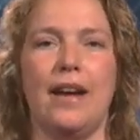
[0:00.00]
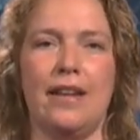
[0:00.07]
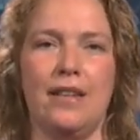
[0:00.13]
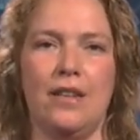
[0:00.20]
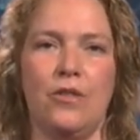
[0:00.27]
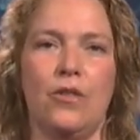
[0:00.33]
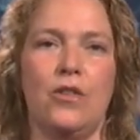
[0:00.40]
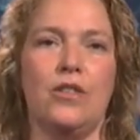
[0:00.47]
any
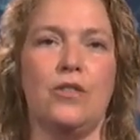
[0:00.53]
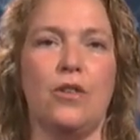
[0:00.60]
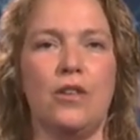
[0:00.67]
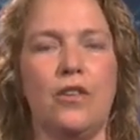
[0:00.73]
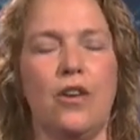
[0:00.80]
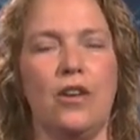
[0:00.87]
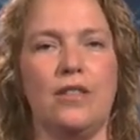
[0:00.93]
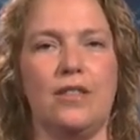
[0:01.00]
nurse or
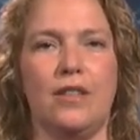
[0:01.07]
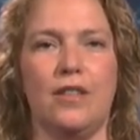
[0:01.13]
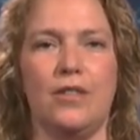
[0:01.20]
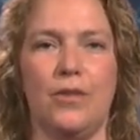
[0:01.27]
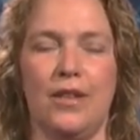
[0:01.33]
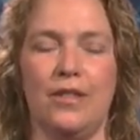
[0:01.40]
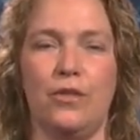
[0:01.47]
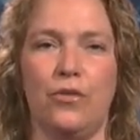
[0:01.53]
doctor
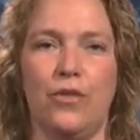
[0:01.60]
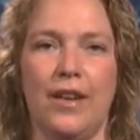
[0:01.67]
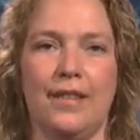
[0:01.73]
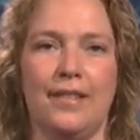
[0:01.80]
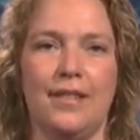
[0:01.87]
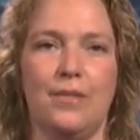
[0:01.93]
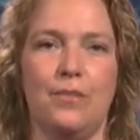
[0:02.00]
to intervene,